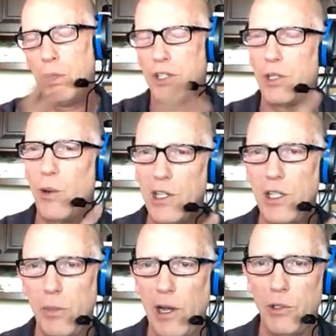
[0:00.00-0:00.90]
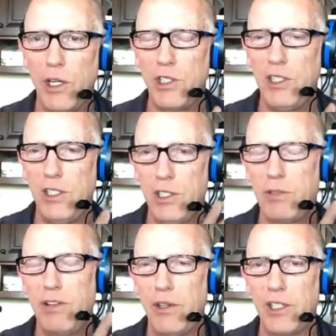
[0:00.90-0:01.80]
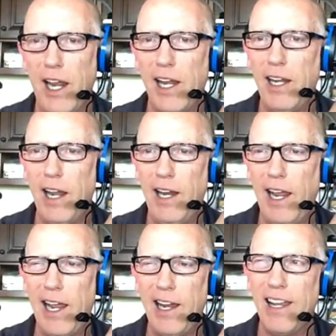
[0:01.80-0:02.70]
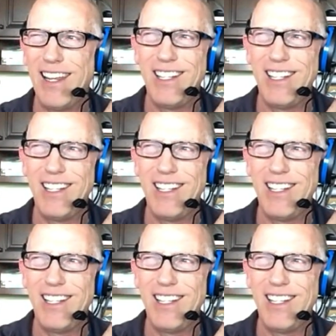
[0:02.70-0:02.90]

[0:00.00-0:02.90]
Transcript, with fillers: But the question about does he disavow the KKK,